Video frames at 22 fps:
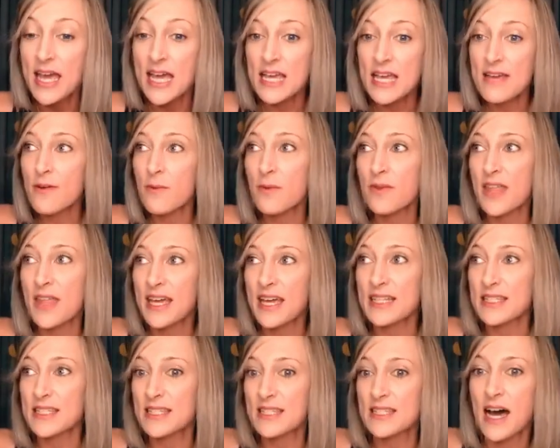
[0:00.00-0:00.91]
Even when they
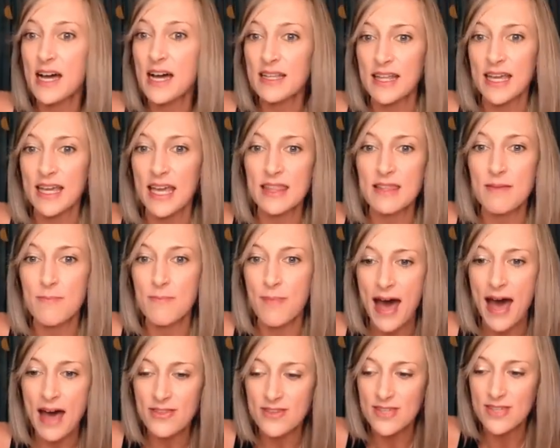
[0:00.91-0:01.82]
get stuck like in the
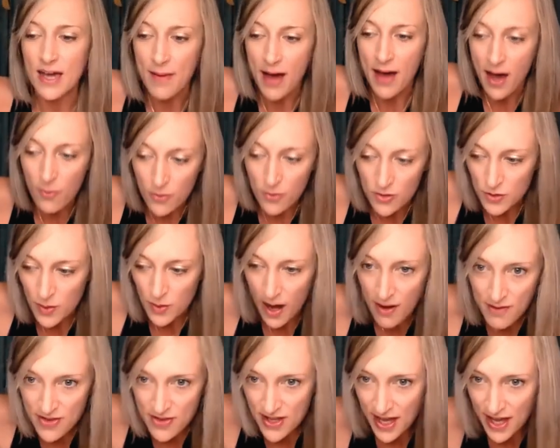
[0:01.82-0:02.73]
bathtub, I will do
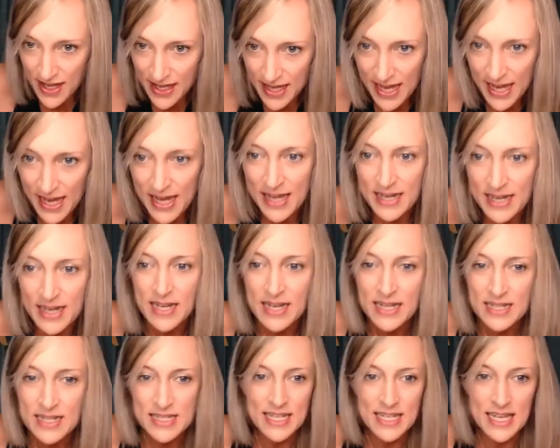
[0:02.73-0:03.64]
everything I can
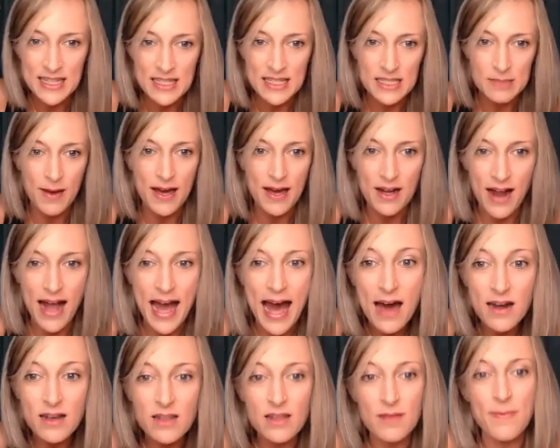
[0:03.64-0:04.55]
to get the spider
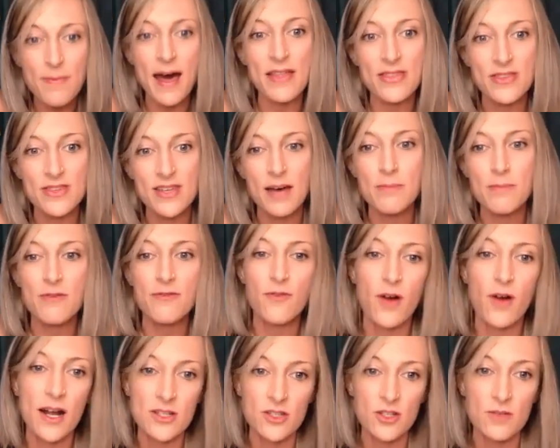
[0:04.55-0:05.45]
out of the bathtub
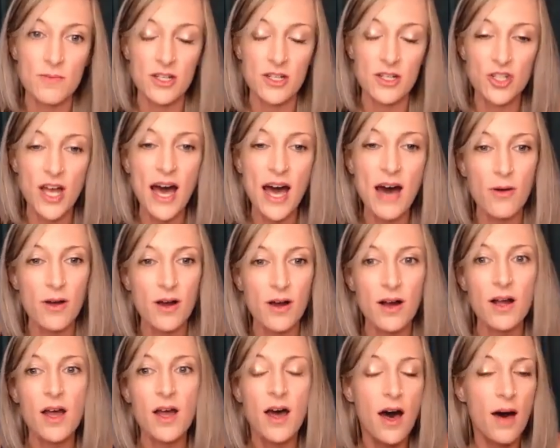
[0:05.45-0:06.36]
before I do my
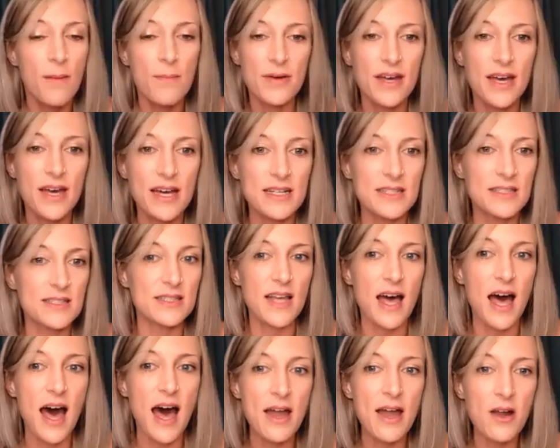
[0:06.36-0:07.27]
shower, because
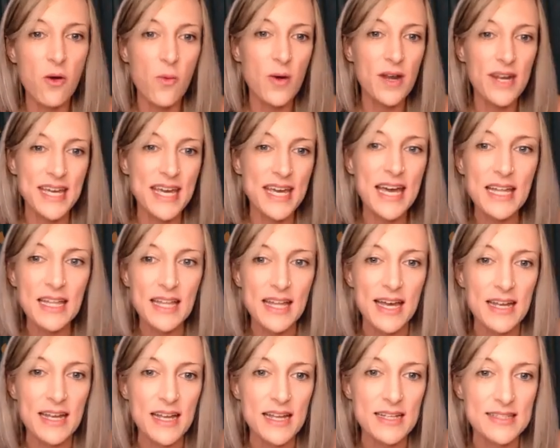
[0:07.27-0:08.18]
I don't want to kill
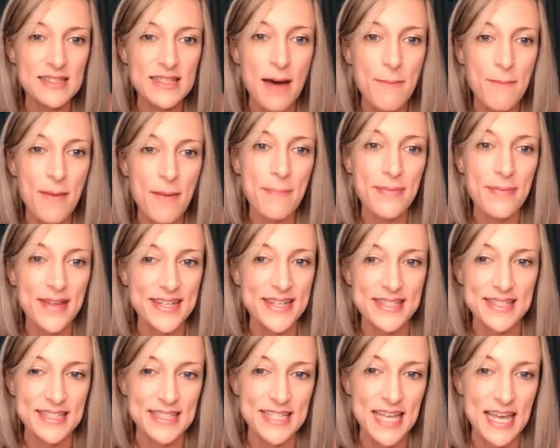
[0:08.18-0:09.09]
it. It's not my
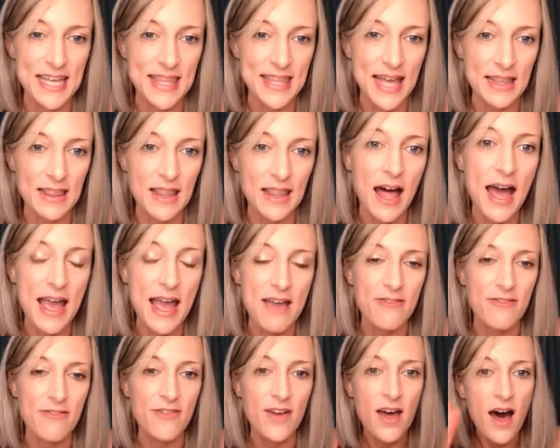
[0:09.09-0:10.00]
place to take that
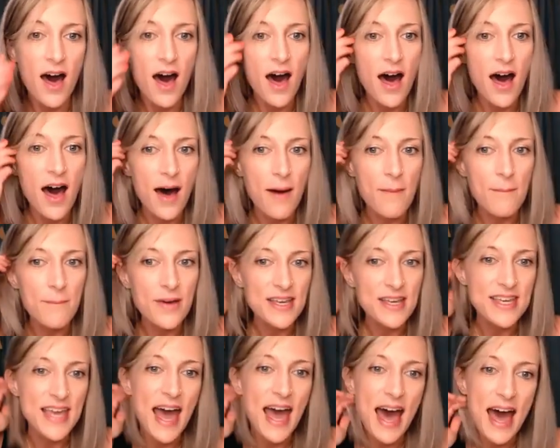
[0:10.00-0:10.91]
life.
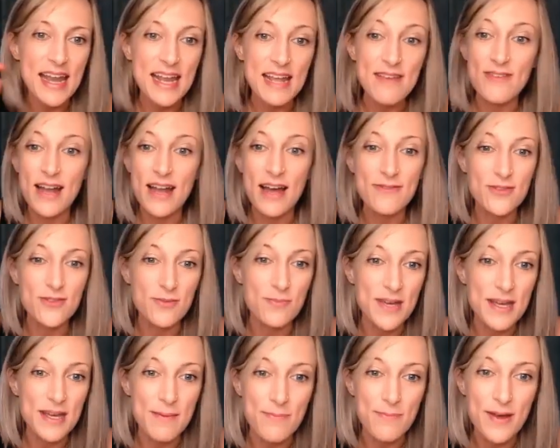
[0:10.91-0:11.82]
But yeah, and even after
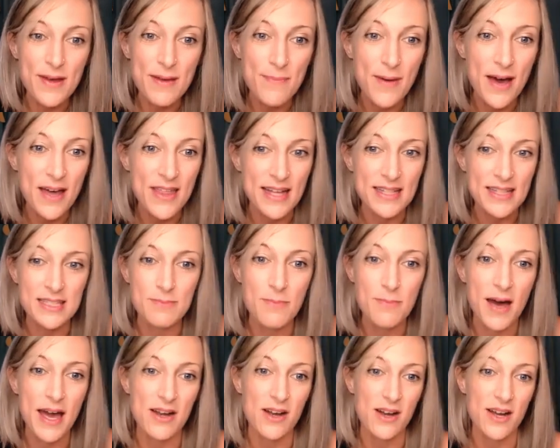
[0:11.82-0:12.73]
being bit by that
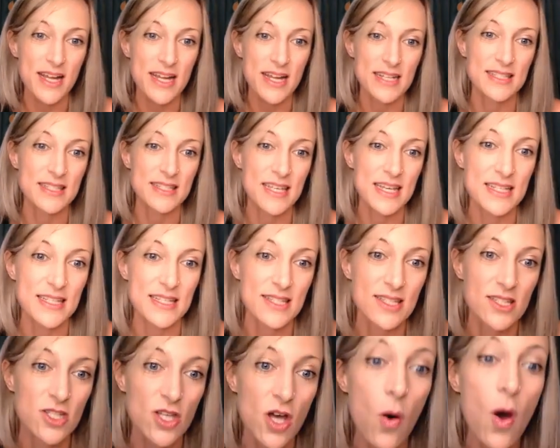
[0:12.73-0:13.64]
spider, it's
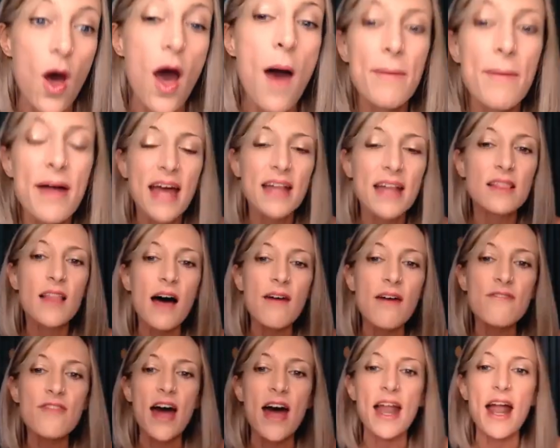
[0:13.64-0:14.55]
so, but I
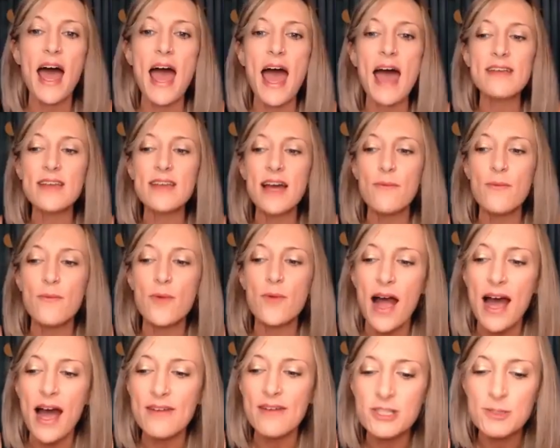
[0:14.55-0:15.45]
love that.
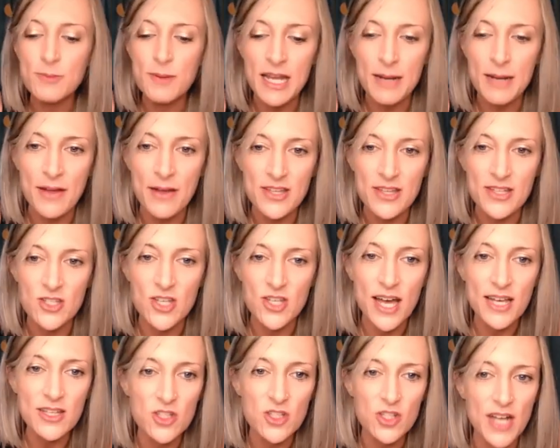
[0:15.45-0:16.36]
I was speaking about this
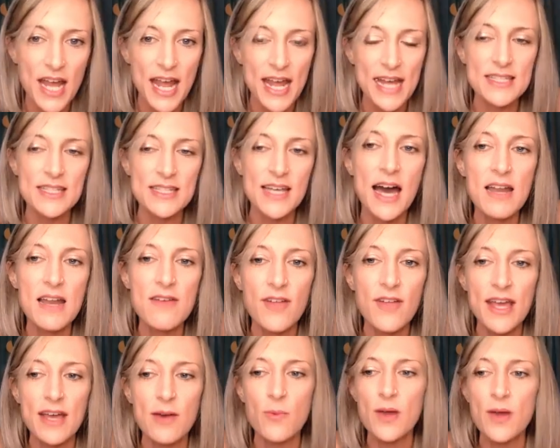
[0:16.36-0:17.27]
yesterday. It's kind of
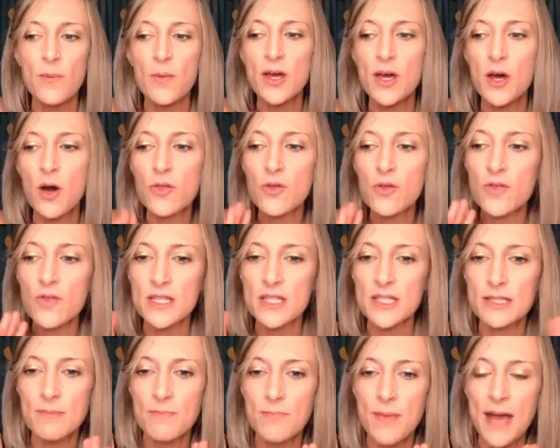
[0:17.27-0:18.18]
like we go through
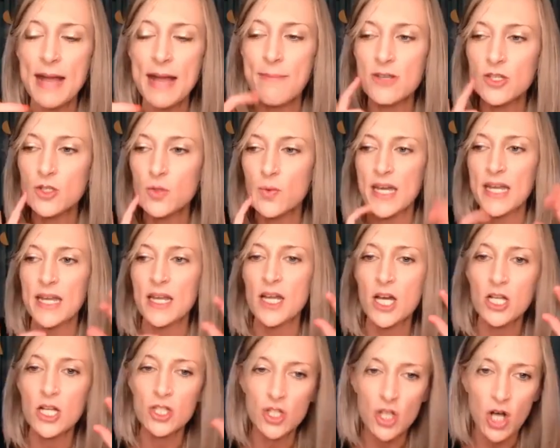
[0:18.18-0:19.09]
this debate
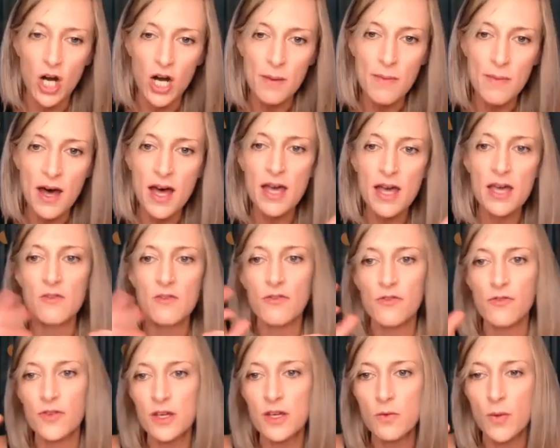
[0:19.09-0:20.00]
between dharma and
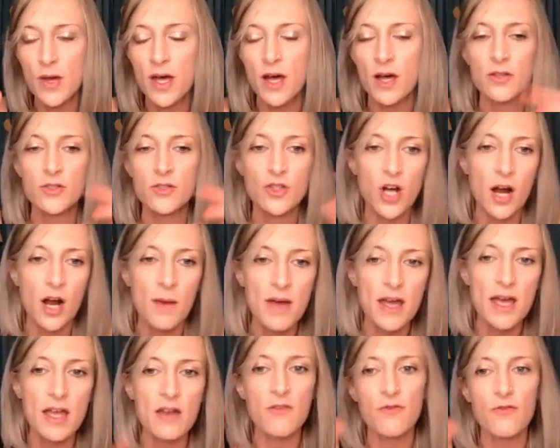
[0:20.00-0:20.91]
free will.
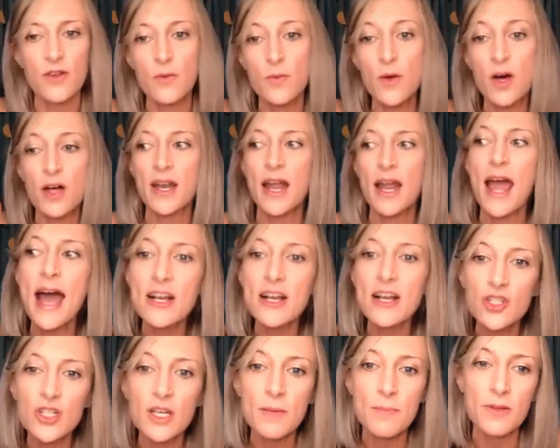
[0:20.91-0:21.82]
And I
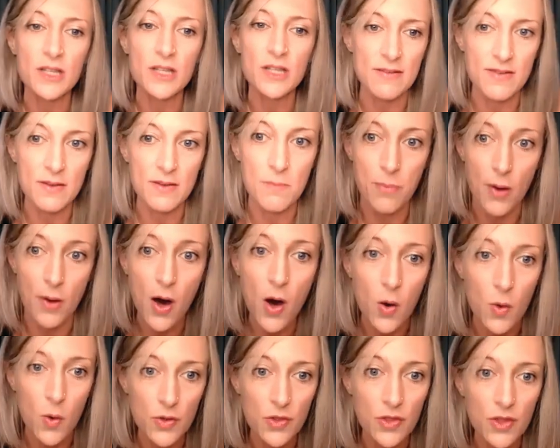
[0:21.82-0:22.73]
actually believe in
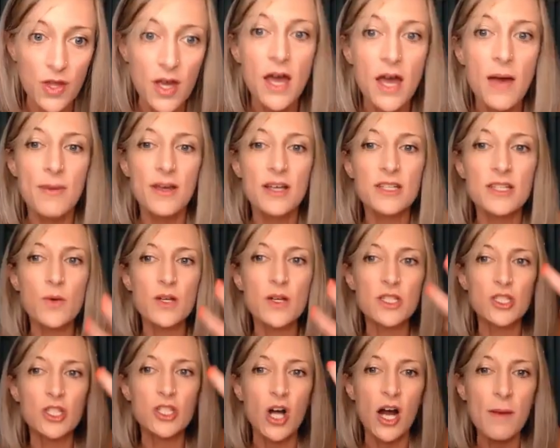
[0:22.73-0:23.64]
both, because
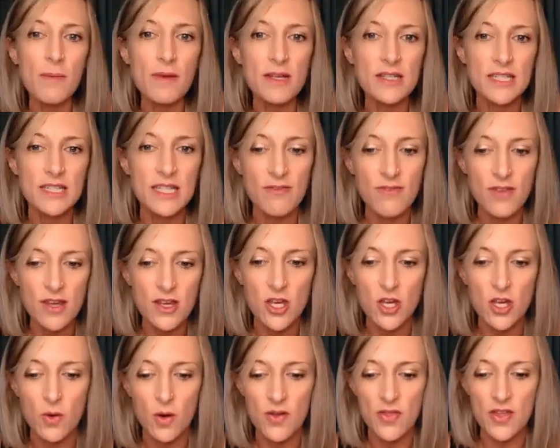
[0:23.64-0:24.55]
what dharma is giving
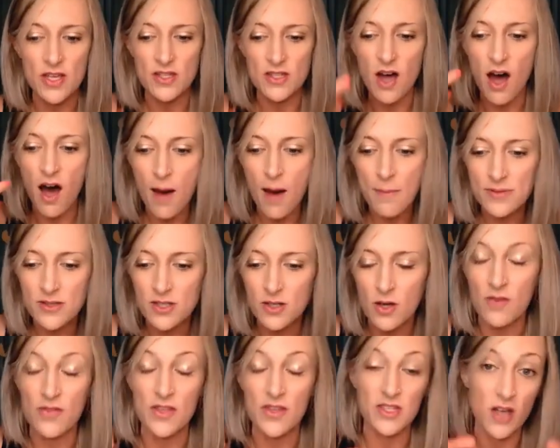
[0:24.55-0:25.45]
you are these
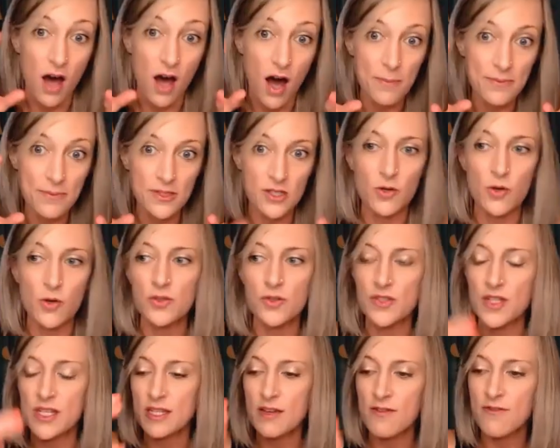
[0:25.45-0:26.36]

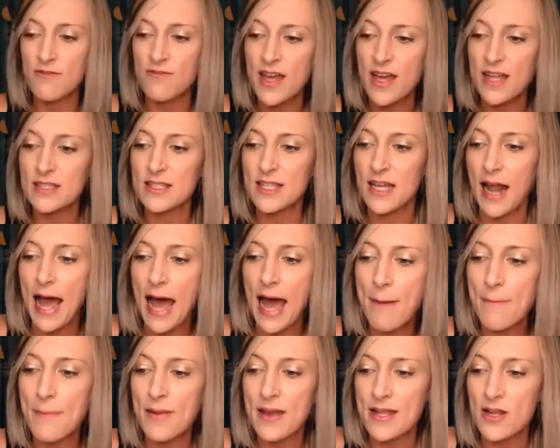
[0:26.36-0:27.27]
obstacles, these events that
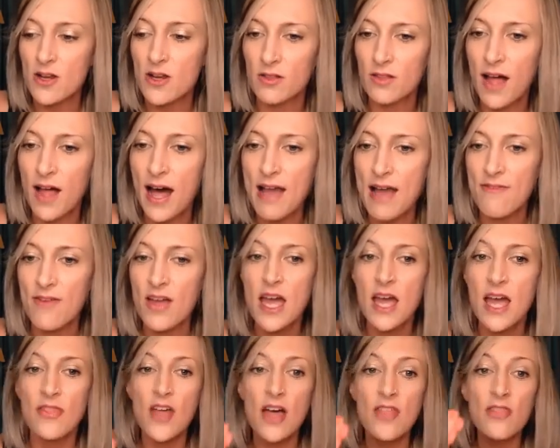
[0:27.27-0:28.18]
happen in your life
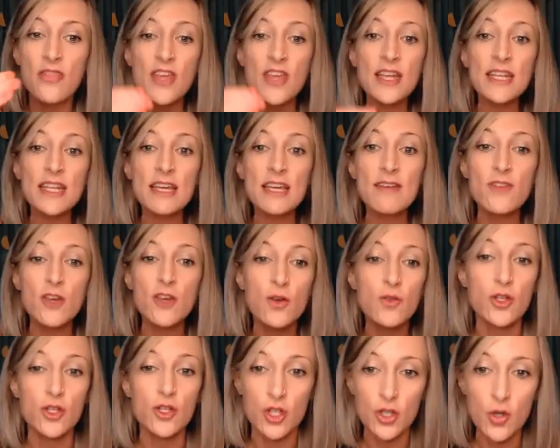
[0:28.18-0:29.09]
that then give
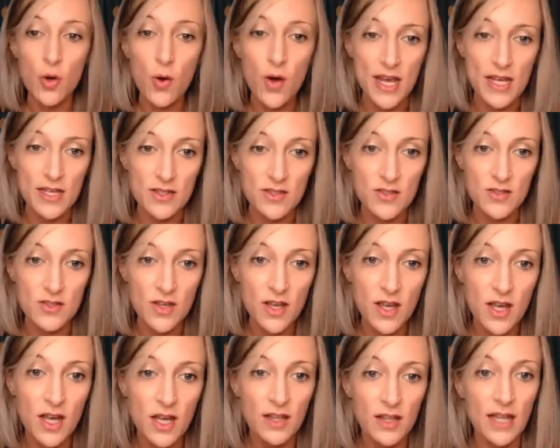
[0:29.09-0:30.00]
you the choice.
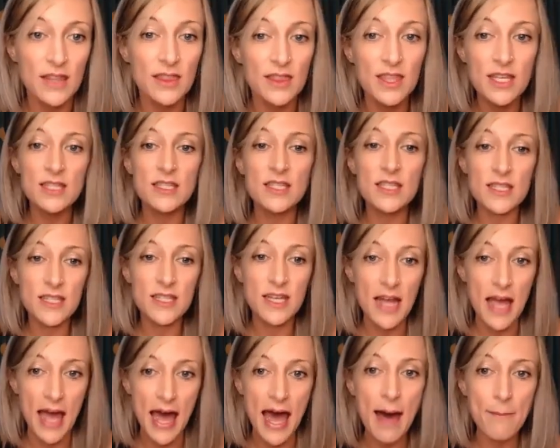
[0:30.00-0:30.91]
Like, this is
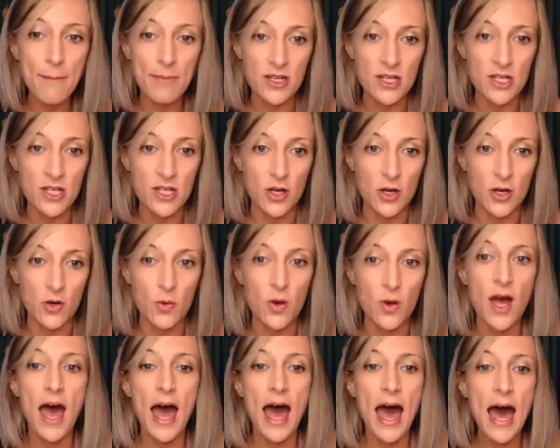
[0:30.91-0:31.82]
going to happen to
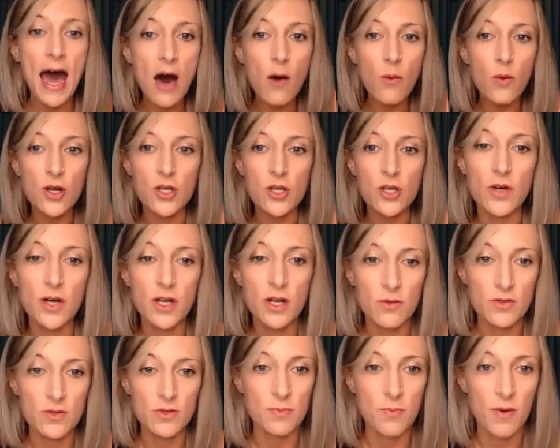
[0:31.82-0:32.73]
you. How are you going
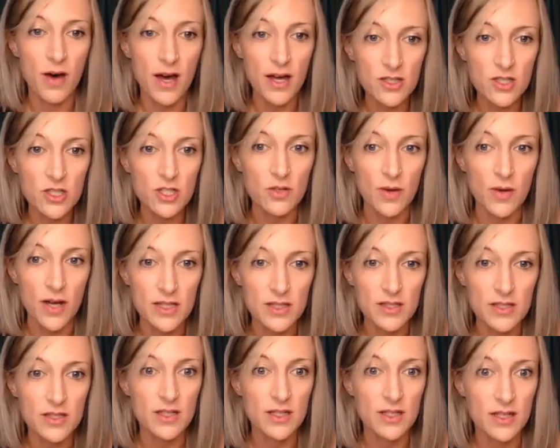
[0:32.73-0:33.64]
to respond to
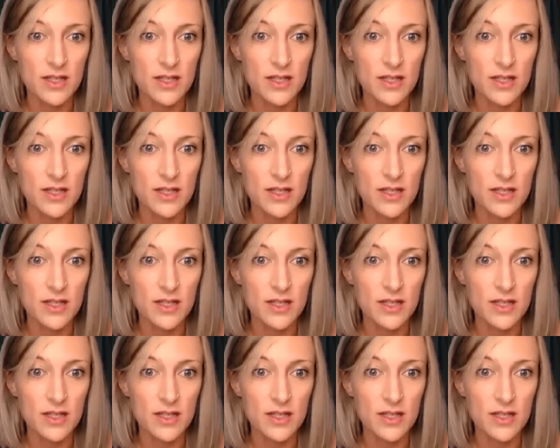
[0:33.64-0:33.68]
it?